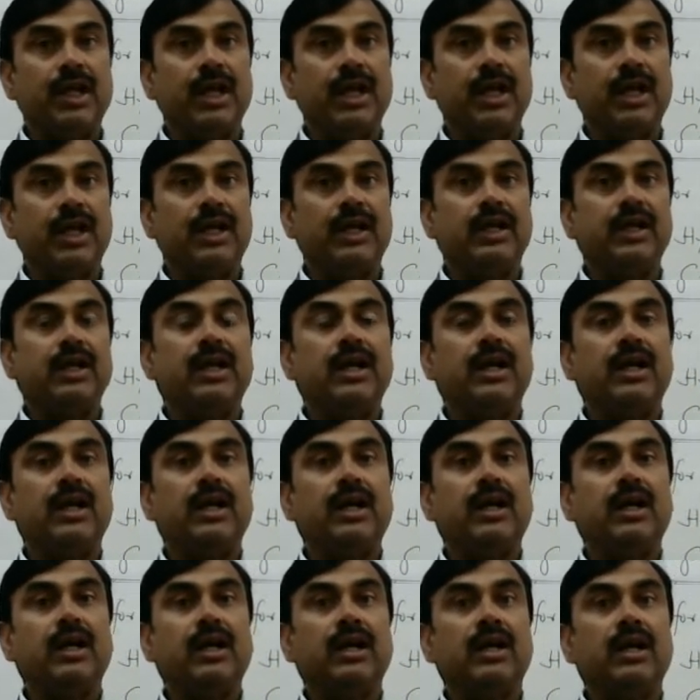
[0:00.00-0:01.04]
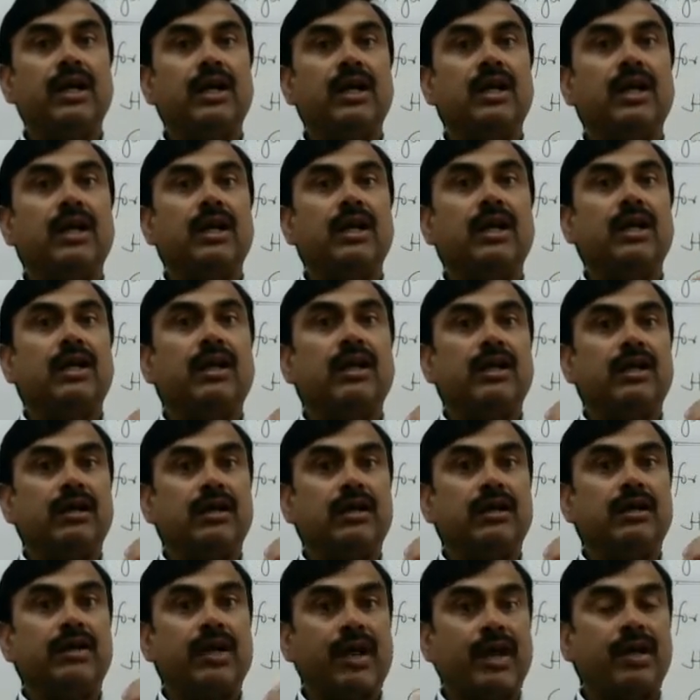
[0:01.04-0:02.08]
in
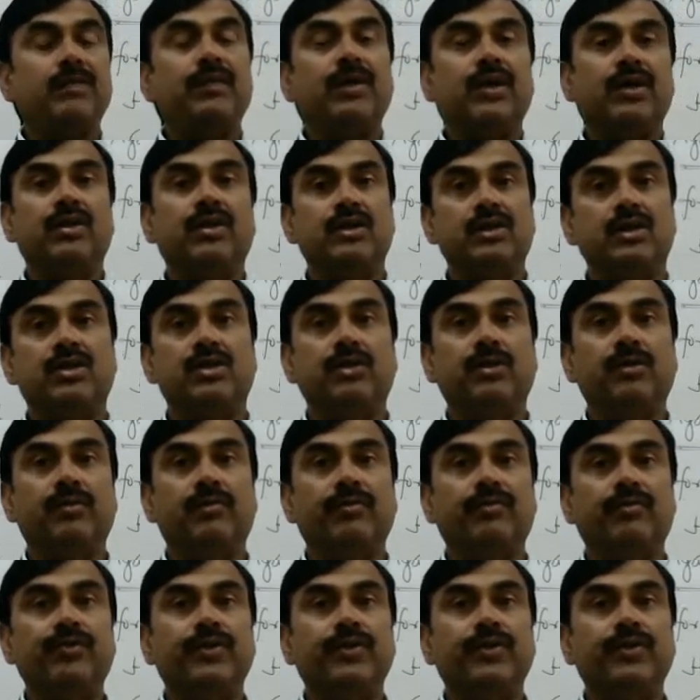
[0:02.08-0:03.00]
timing also.